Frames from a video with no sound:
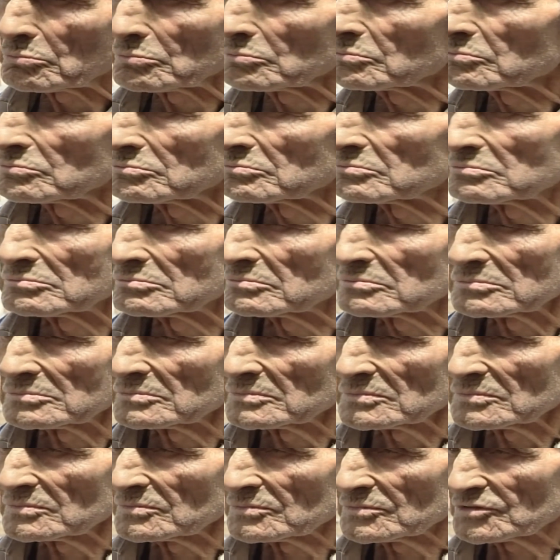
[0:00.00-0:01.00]
I am
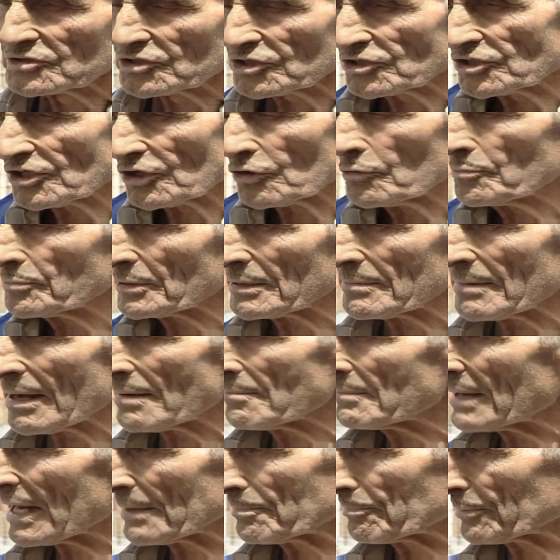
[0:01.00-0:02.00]
already very happy.
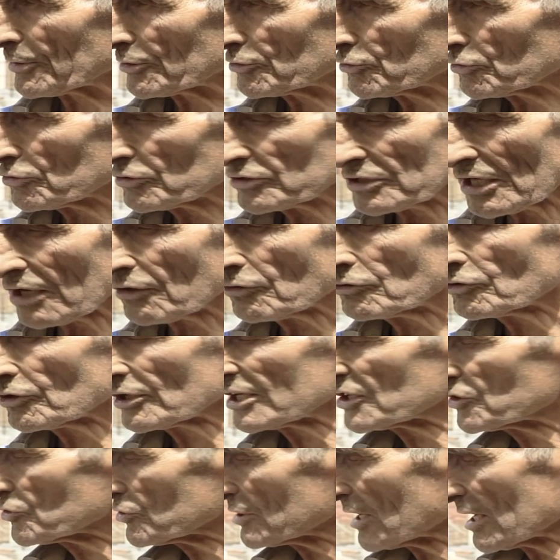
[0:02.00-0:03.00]
If I can do
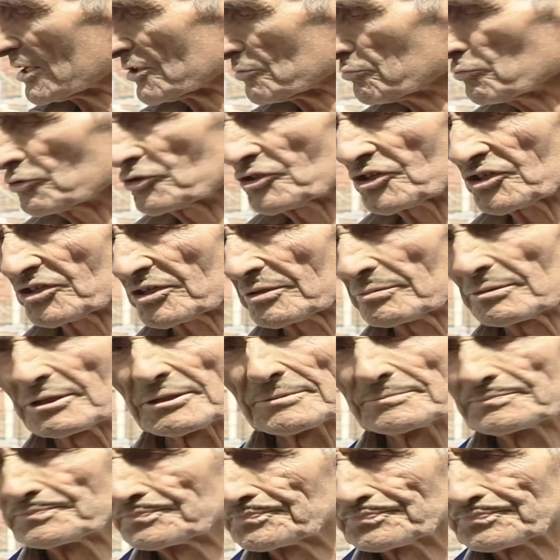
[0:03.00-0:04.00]
more, I'll be happier.